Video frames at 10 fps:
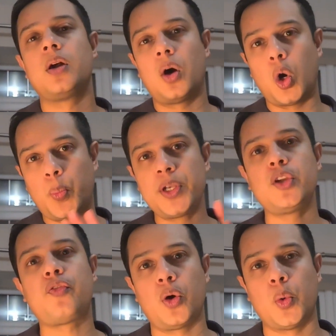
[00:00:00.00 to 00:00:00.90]
open your
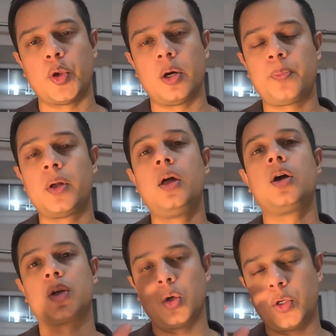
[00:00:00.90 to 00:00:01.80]
phone up,
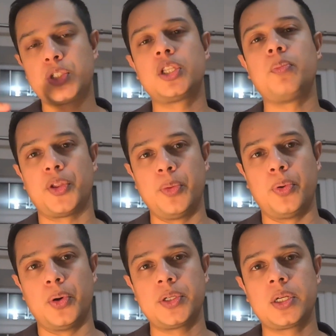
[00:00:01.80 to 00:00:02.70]
go into the
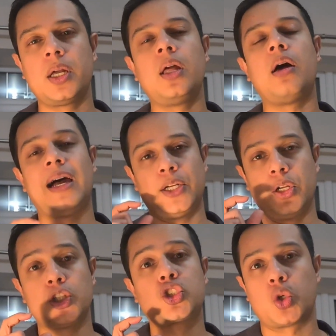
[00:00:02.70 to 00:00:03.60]
motherboard and
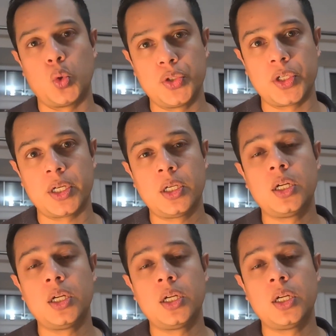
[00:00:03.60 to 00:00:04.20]
desolder